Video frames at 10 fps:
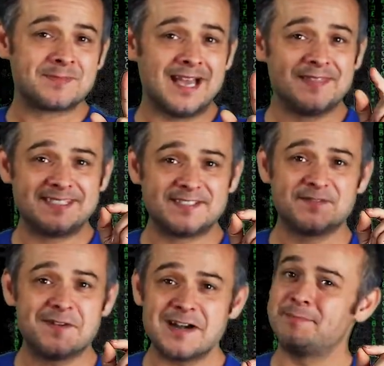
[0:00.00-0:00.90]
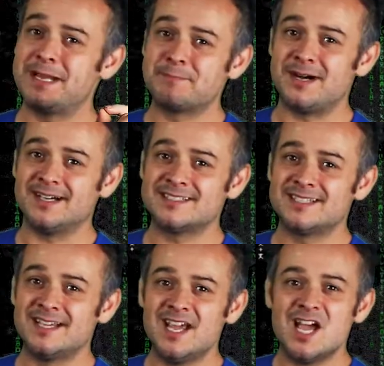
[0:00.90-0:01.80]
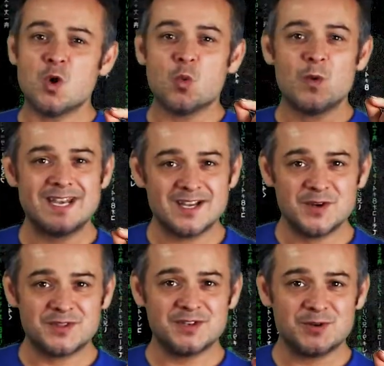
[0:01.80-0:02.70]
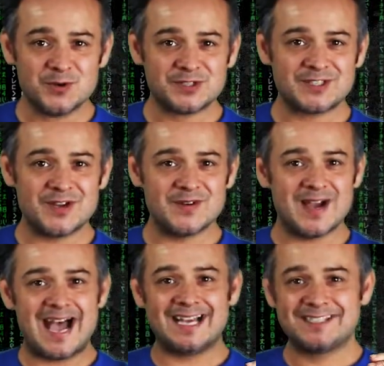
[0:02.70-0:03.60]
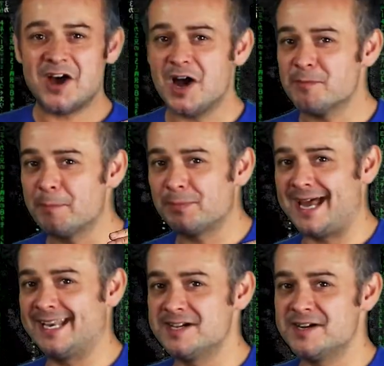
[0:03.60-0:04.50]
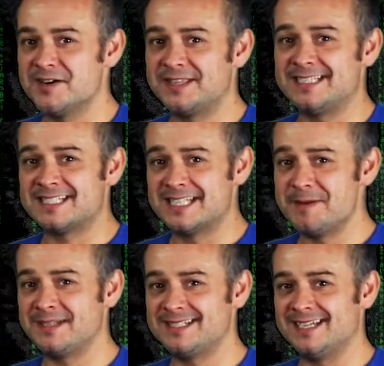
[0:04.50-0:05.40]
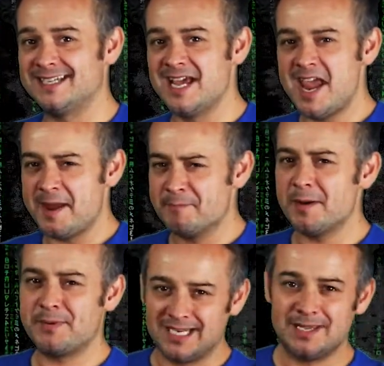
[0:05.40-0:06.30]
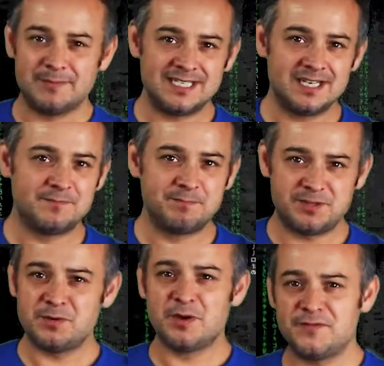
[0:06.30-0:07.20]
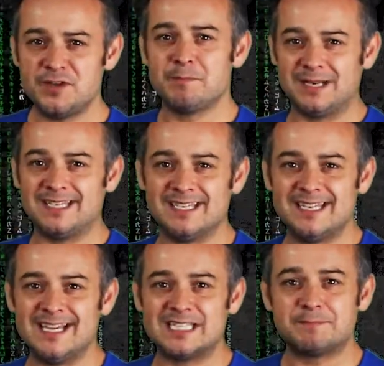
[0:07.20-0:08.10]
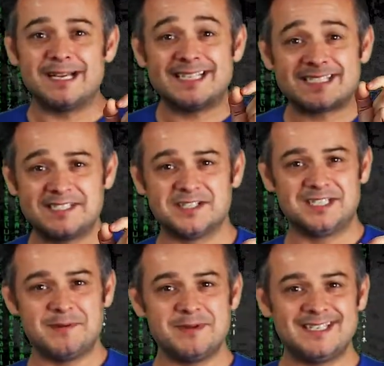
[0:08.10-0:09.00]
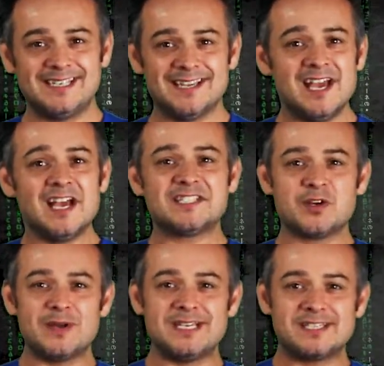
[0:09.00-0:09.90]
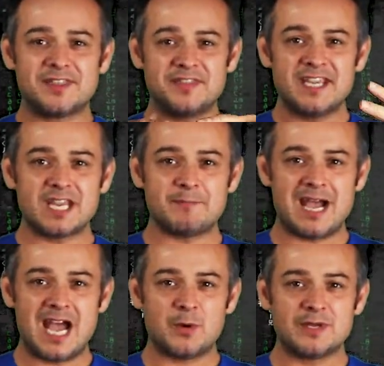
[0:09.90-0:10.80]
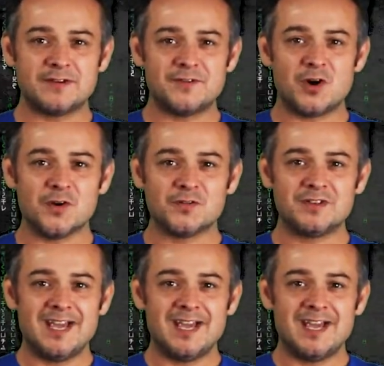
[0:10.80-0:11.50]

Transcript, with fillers: and this is a very big but, we know that also our time on planet Earth is limited. It might be limited to a few billion years, but it's still limited. So we need to think about how we evolved